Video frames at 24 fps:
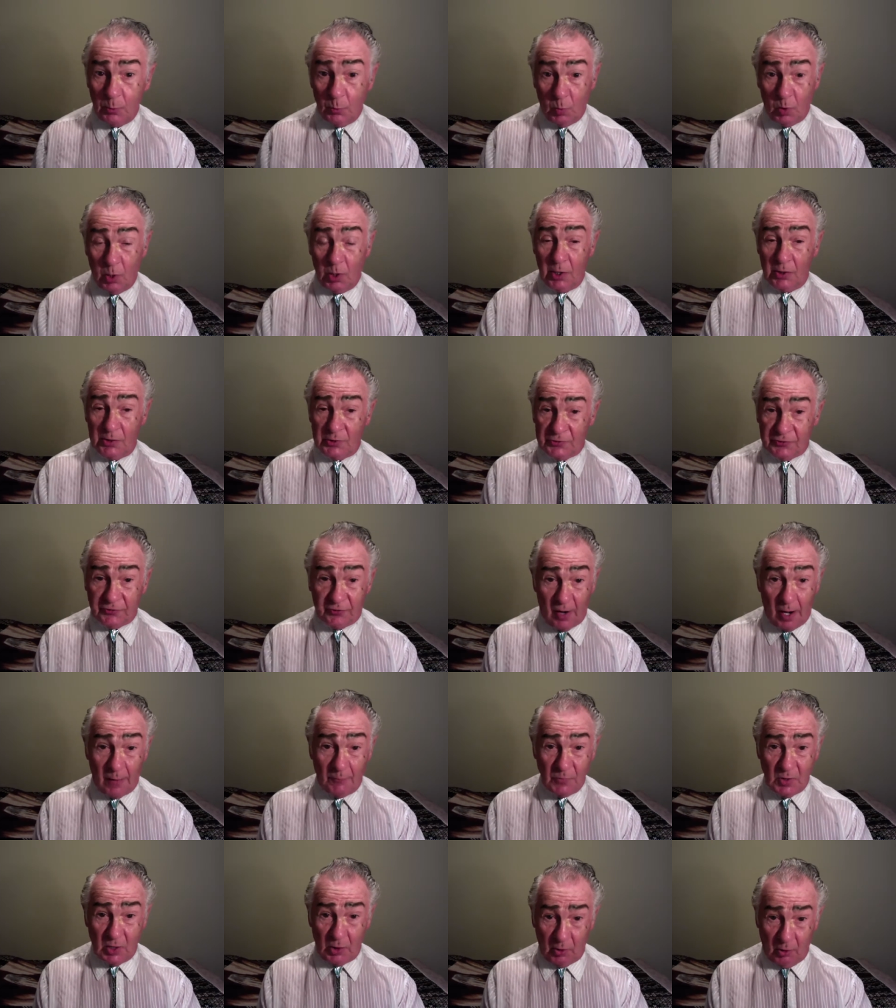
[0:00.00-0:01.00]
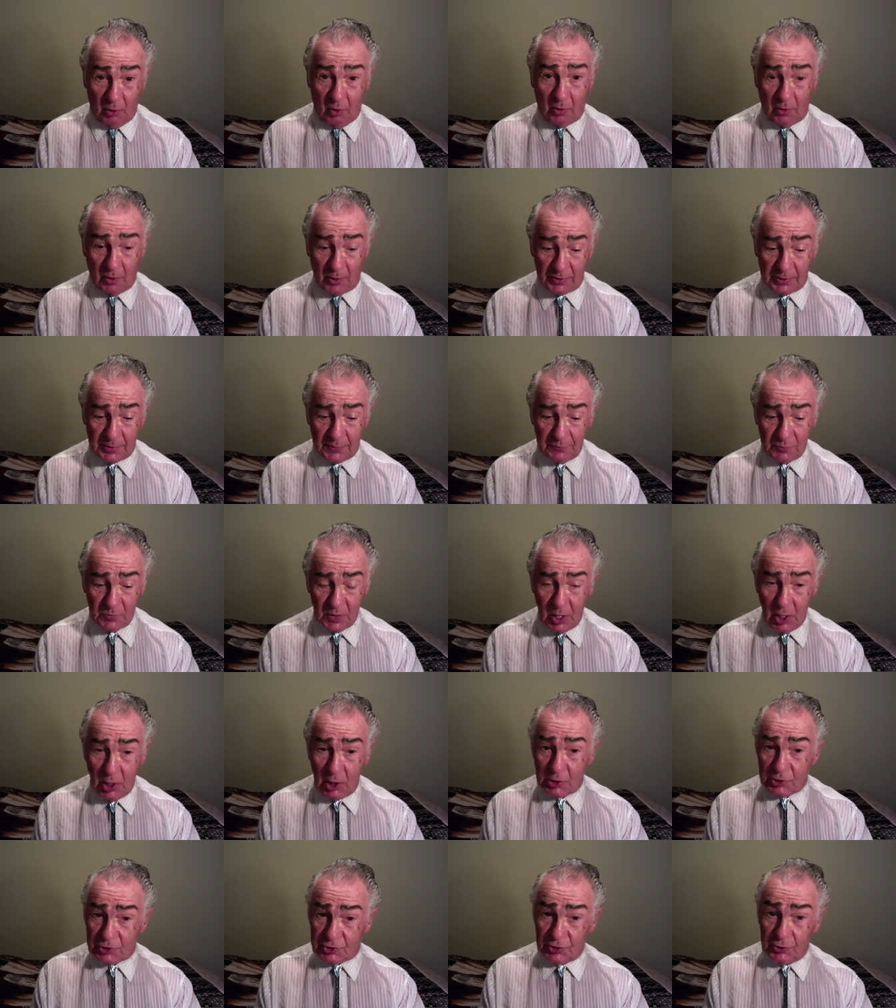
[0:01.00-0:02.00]
words from the Lord
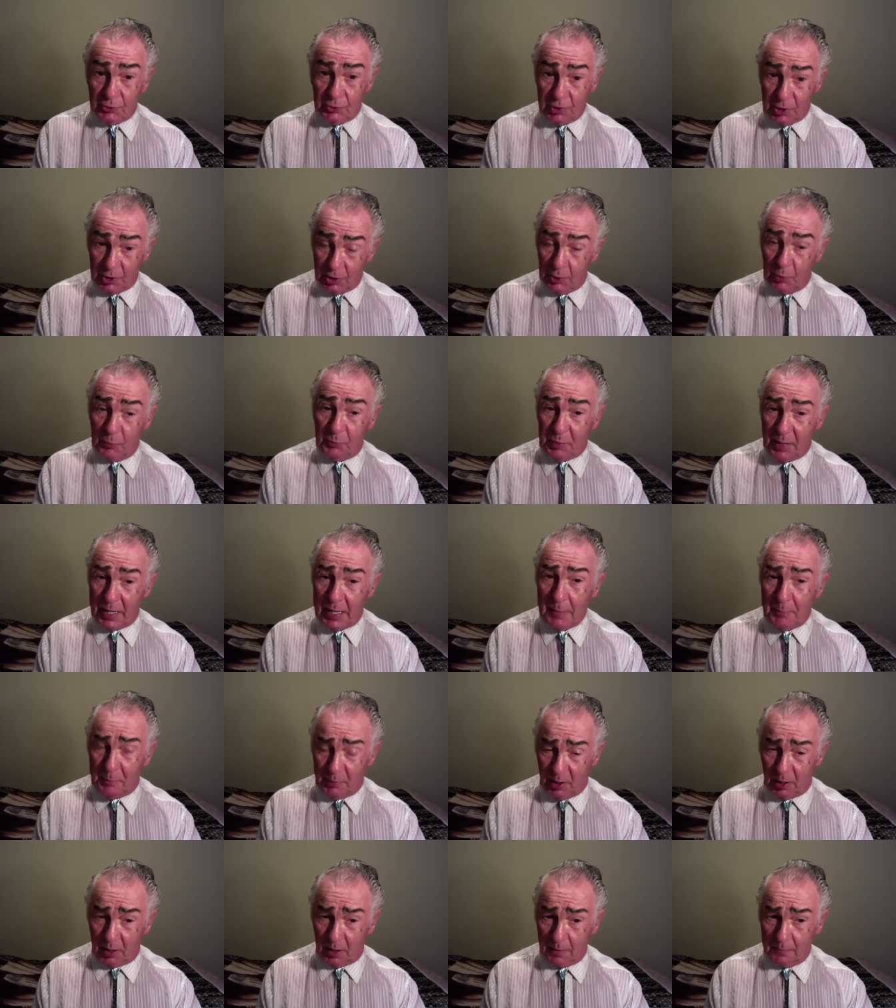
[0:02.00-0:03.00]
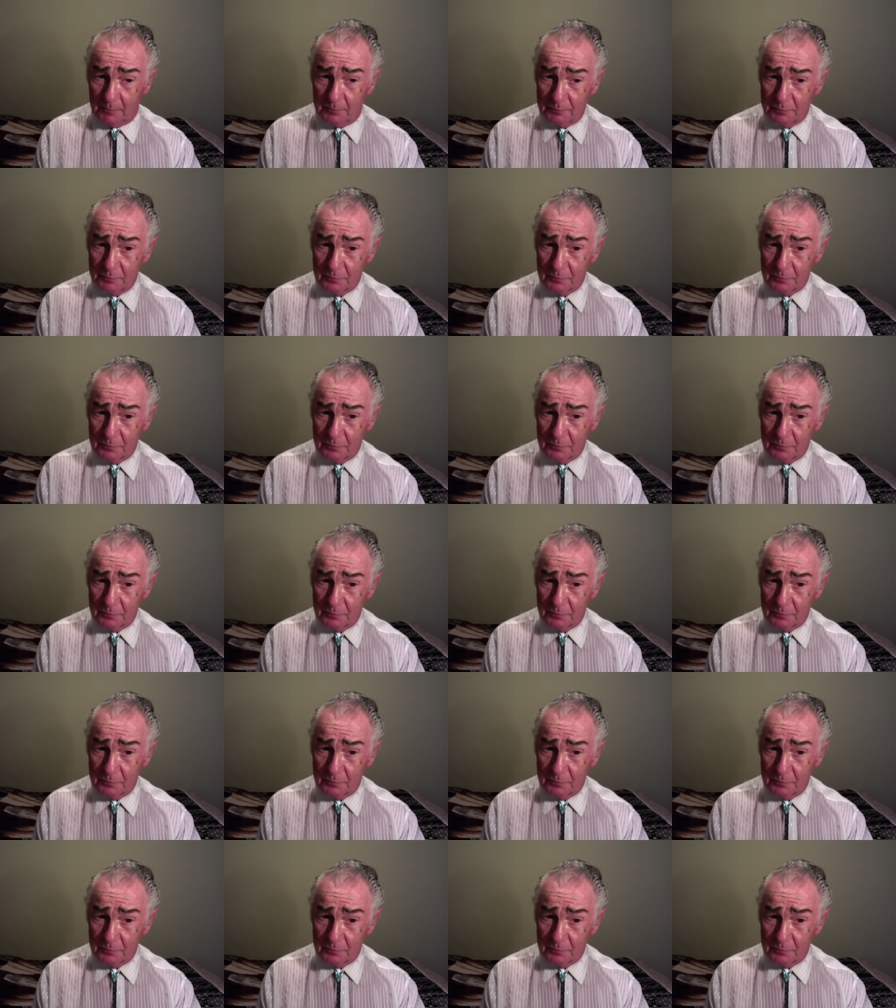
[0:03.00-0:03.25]
to you people.